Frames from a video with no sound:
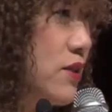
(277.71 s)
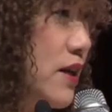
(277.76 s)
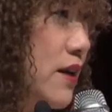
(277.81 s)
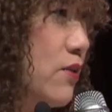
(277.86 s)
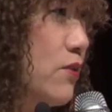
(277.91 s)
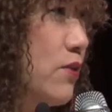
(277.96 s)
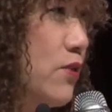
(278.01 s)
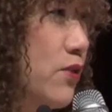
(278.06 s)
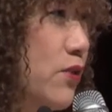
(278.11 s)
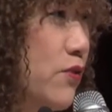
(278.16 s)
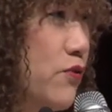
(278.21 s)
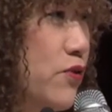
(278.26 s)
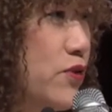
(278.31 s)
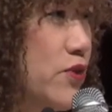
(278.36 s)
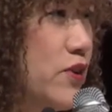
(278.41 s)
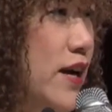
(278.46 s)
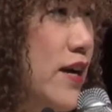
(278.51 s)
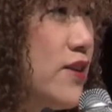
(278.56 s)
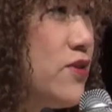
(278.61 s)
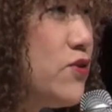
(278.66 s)
I don't know if
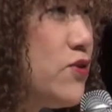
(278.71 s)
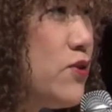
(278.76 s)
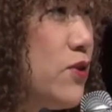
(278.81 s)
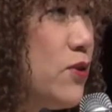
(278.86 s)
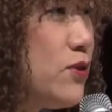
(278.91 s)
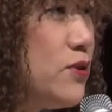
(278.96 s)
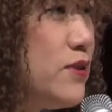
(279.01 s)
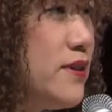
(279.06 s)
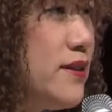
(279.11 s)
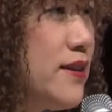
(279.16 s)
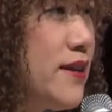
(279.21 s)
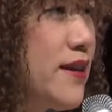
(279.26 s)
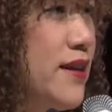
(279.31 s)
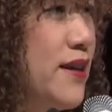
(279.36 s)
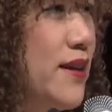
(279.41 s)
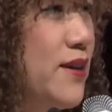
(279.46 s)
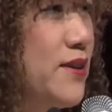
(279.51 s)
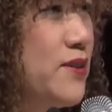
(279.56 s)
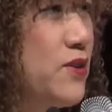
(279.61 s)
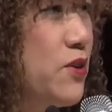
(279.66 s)
you guys know the
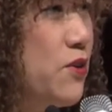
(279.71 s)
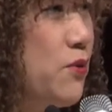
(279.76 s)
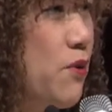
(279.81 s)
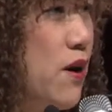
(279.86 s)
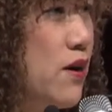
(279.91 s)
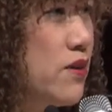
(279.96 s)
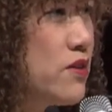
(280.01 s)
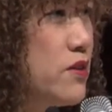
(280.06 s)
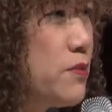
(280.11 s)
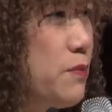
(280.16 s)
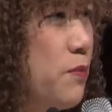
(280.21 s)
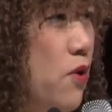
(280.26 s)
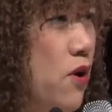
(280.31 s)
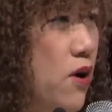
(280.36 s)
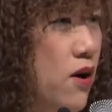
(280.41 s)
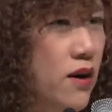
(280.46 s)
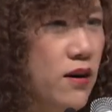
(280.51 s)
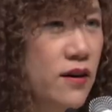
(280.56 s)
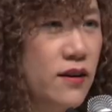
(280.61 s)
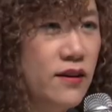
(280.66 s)
uh, Xerox
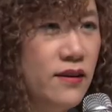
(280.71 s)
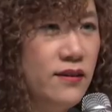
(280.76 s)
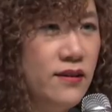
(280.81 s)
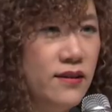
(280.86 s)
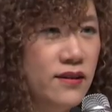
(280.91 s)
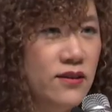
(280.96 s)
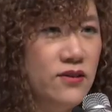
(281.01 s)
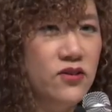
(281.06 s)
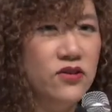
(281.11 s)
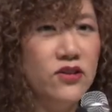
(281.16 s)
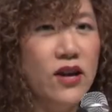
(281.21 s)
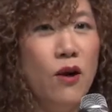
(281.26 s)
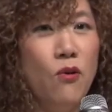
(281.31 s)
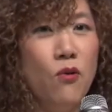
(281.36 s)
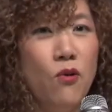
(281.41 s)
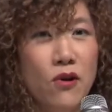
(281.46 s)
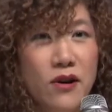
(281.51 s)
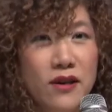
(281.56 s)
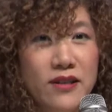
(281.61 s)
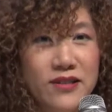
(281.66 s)
PARC, the Star
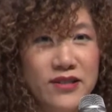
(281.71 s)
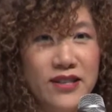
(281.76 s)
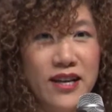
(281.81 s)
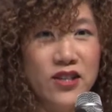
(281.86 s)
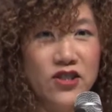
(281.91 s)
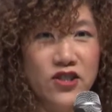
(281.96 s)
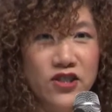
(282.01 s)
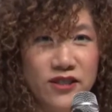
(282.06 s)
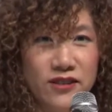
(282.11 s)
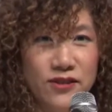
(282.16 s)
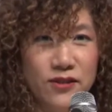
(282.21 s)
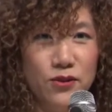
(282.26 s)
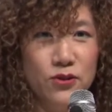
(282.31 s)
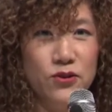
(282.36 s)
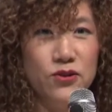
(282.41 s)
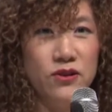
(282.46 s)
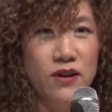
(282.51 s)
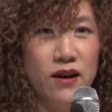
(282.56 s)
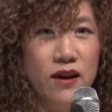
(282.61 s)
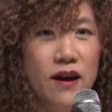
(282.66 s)
Workstation.
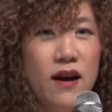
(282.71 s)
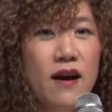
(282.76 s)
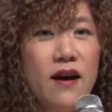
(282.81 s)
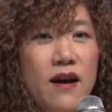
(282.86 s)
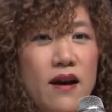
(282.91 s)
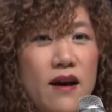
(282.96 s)
Those are